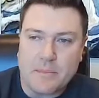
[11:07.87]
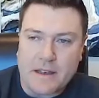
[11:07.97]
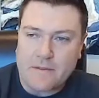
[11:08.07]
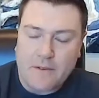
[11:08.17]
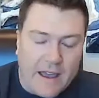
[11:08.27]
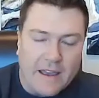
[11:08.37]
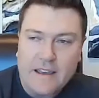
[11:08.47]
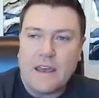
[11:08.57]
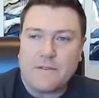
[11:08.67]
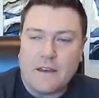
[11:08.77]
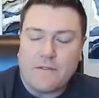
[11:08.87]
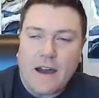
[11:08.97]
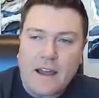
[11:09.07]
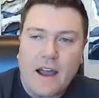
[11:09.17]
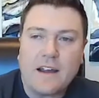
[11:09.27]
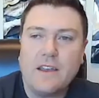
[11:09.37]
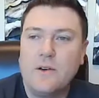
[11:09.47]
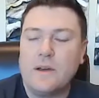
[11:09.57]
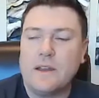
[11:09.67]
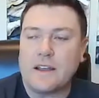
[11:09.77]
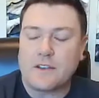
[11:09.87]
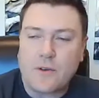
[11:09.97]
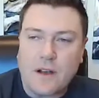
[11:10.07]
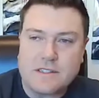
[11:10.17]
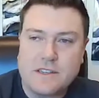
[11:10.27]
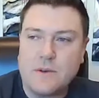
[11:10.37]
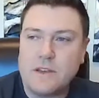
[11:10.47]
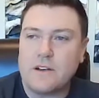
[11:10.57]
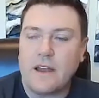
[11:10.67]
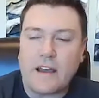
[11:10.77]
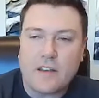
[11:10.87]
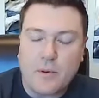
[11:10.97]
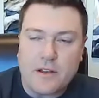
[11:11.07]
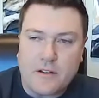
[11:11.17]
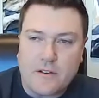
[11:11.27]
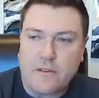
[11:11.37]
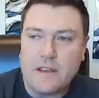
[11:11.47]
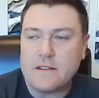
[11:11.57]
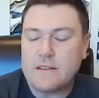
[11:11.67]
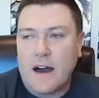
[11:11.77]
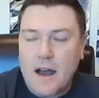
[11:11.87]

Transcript: But if I, if, if I hire you and I trust you and you're an expert in your field,